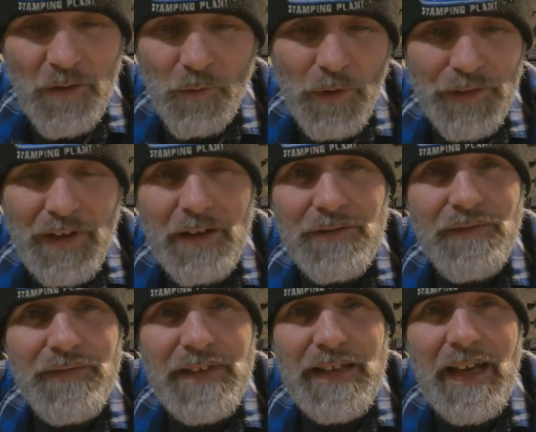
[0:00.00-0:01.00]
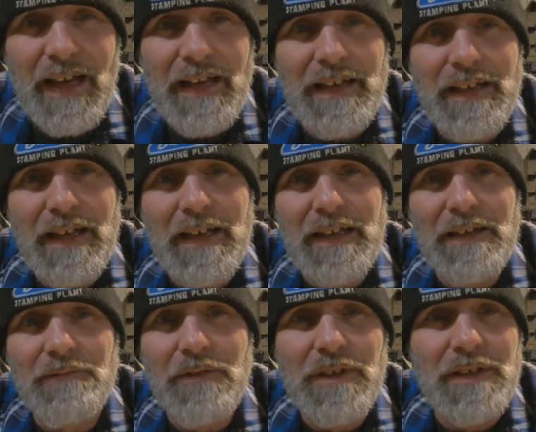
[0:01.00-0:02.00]
Without the VA, I
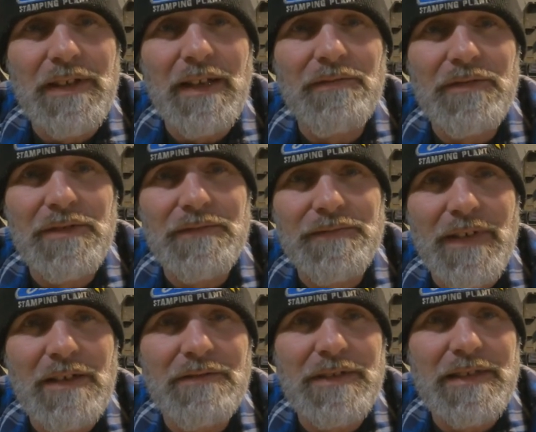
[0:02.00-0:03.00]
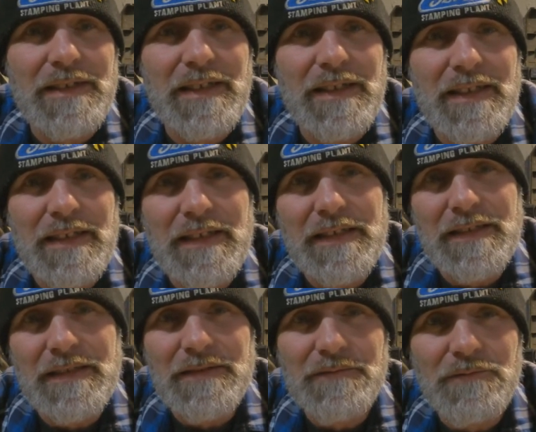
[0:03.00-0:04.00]
would have never found it,
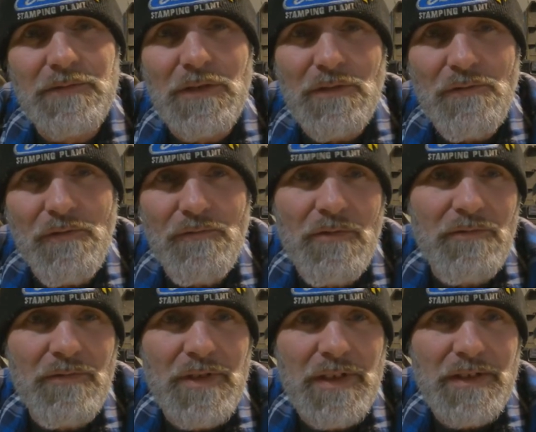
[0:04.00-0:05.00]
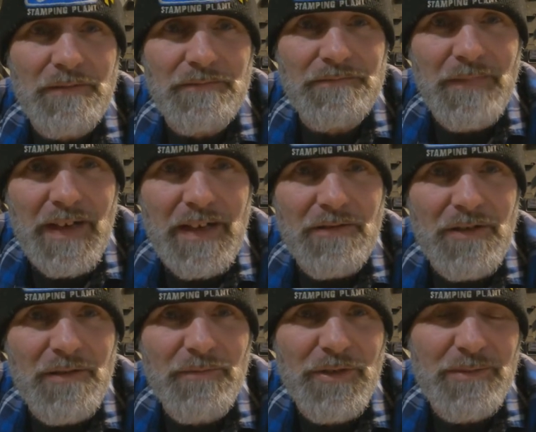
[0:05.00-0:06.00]
and who knows what would my
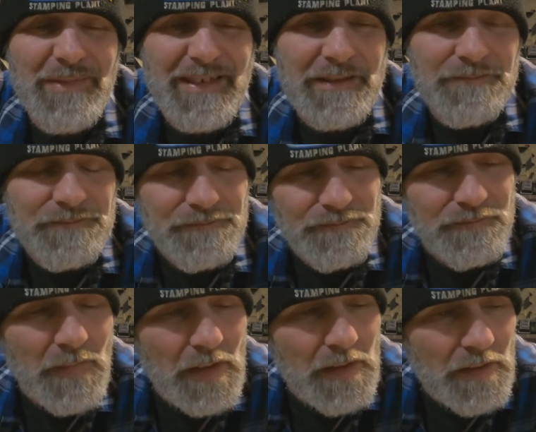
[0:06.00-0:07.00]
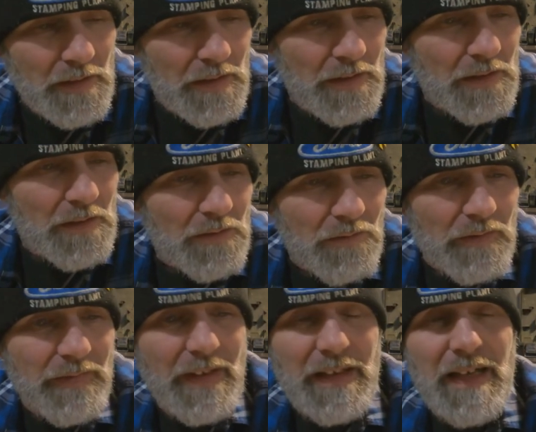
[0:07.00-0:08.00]
outcome would have been.
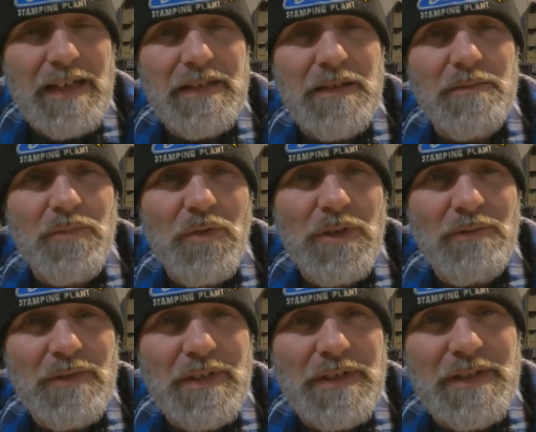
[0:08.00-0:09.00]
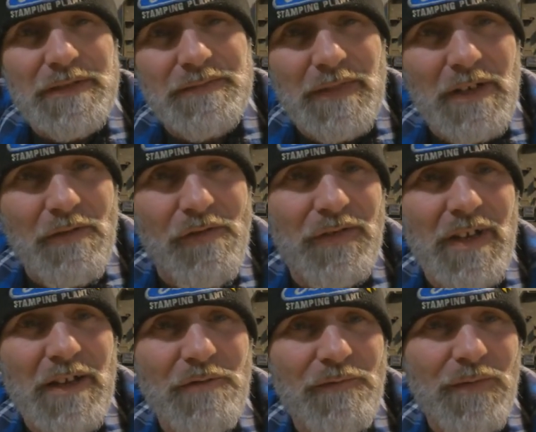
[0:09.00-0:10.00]
Would have I gotten to the point where I was
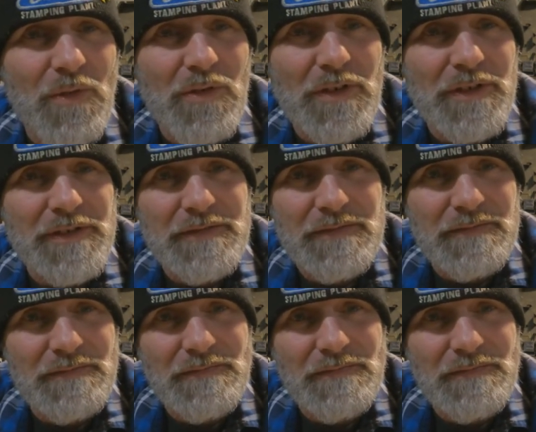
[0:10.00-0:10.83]
stage 4 and